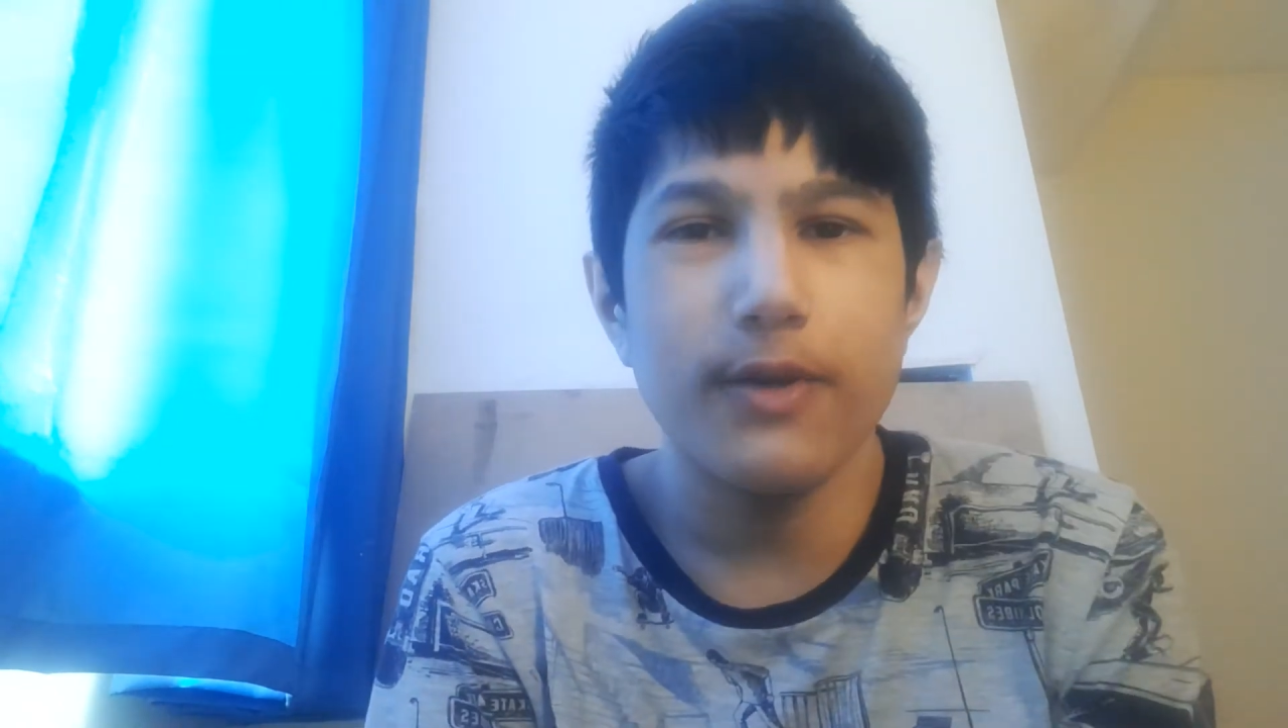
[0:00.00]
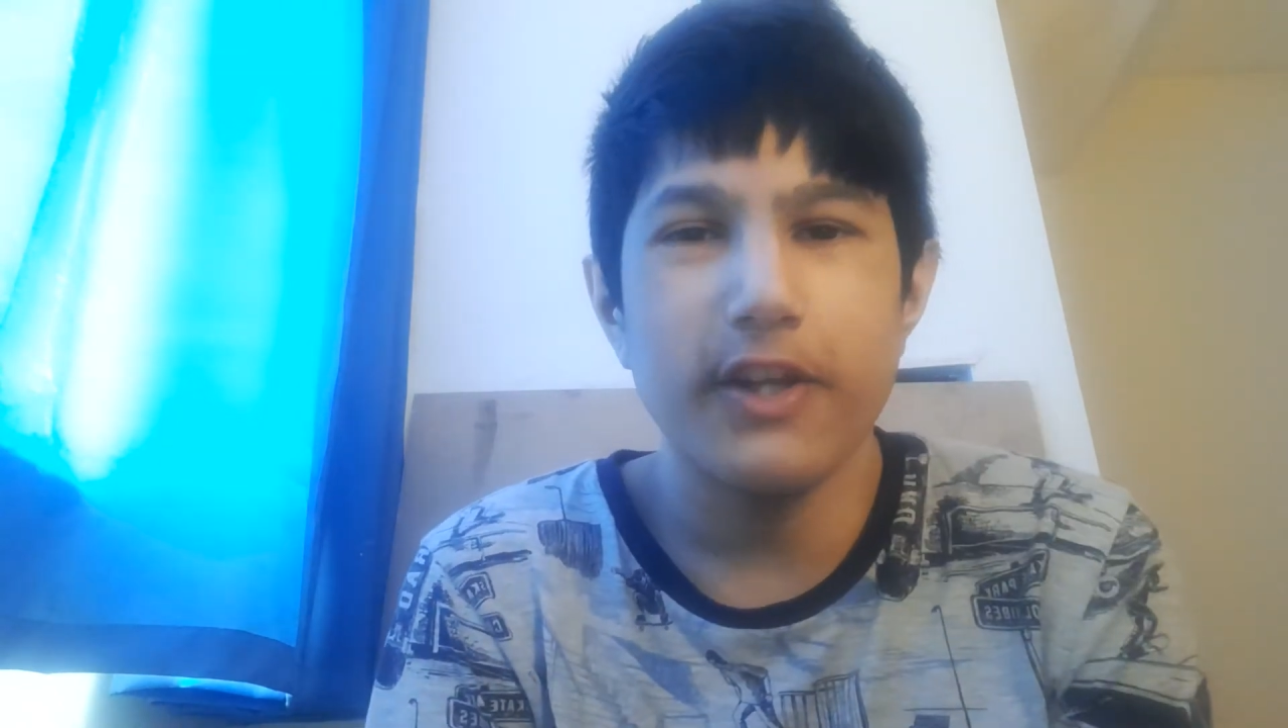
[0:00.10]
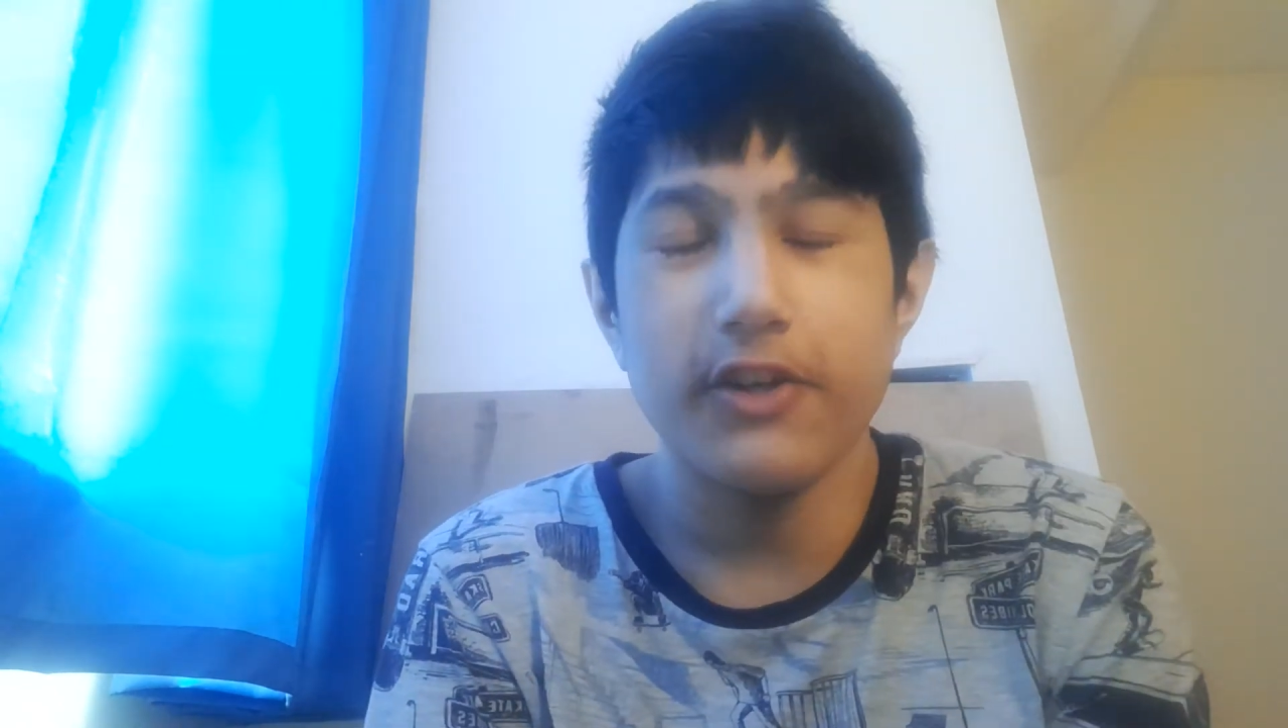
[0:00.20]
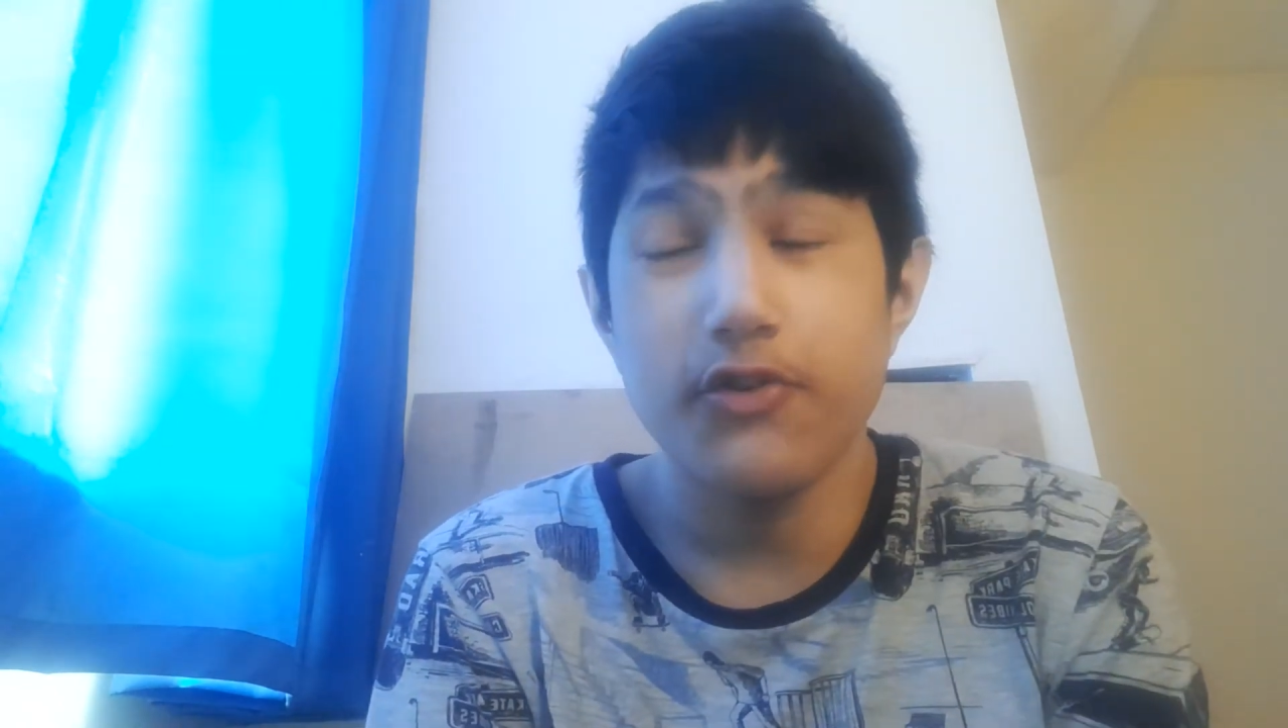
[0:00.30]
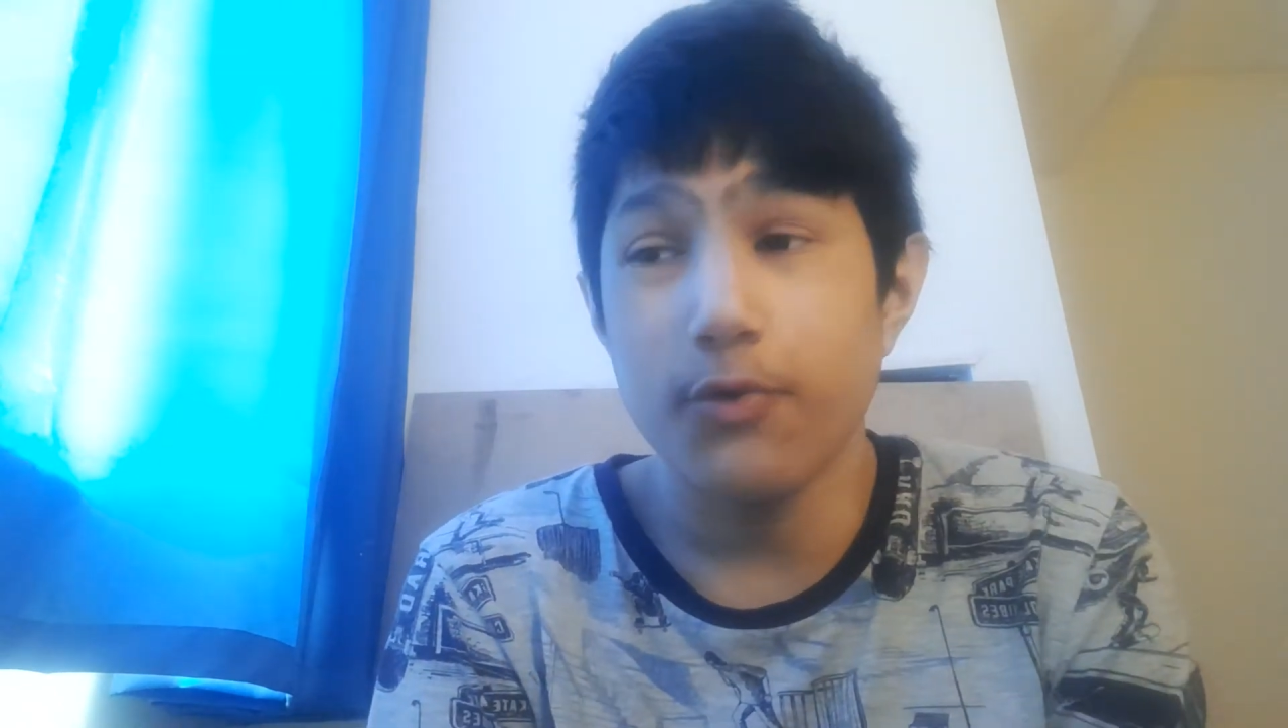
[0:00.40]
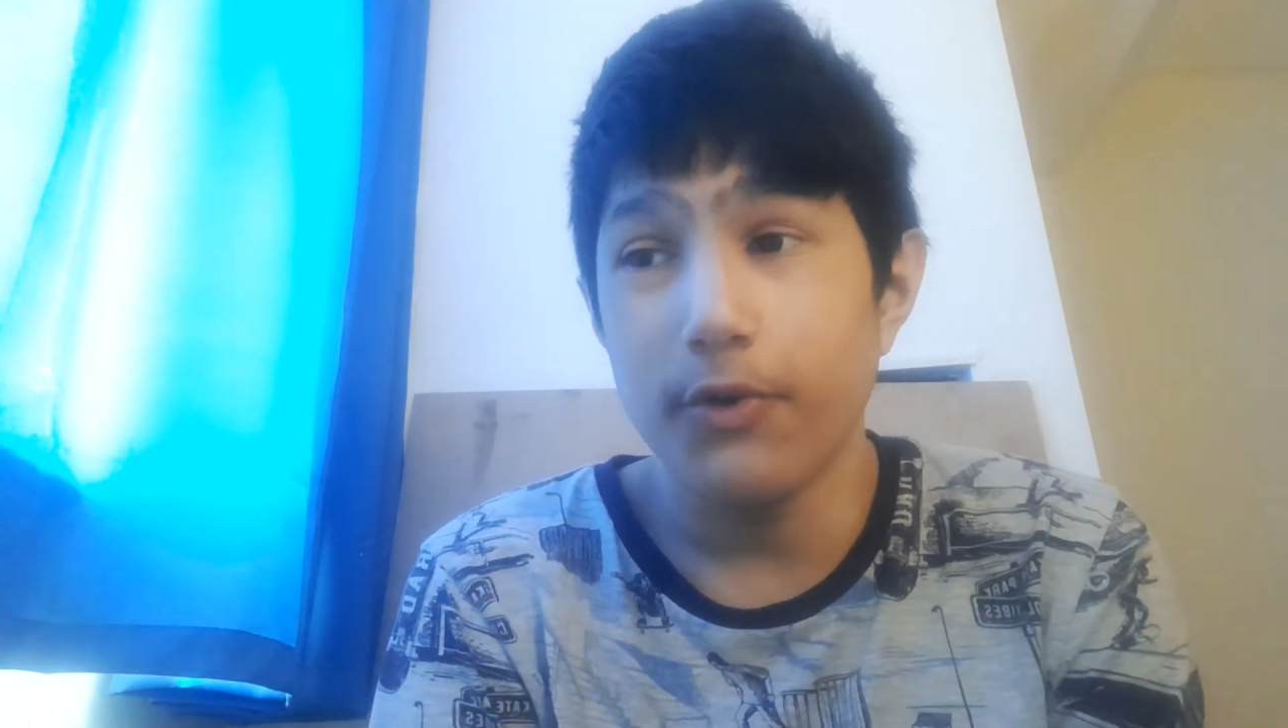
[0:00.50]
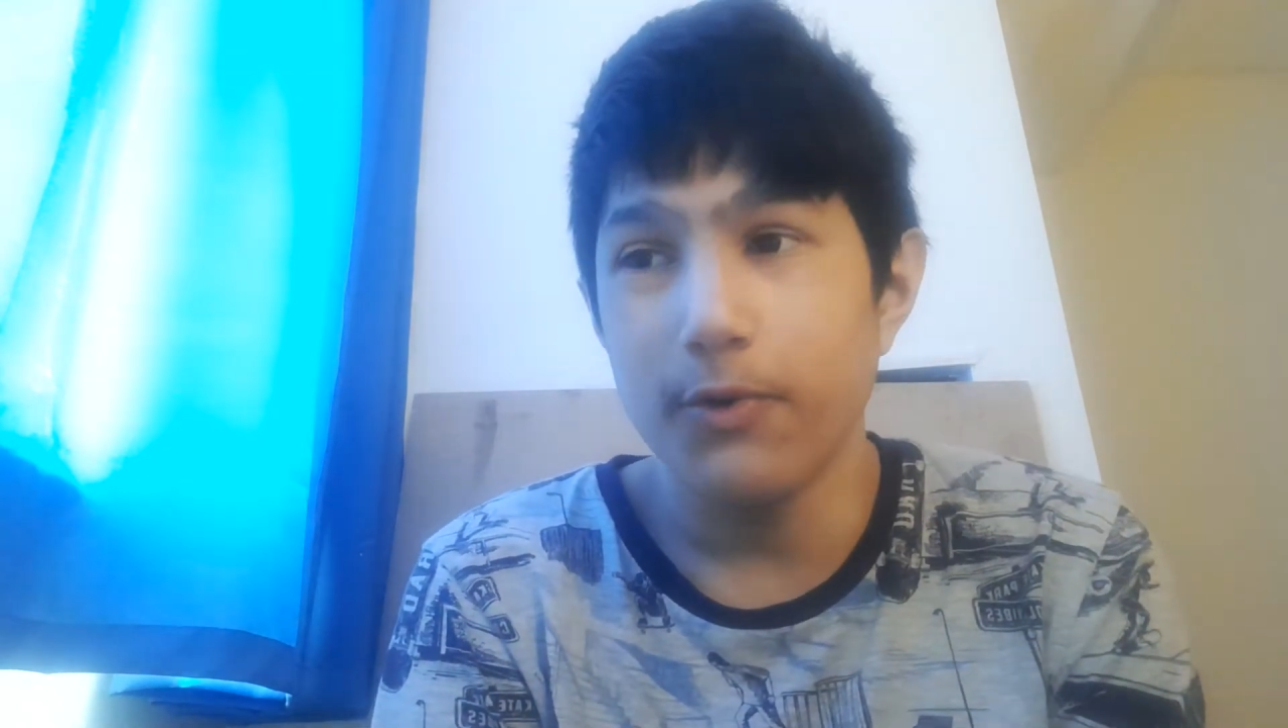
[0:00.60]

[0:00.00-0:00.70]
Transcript: really enjoy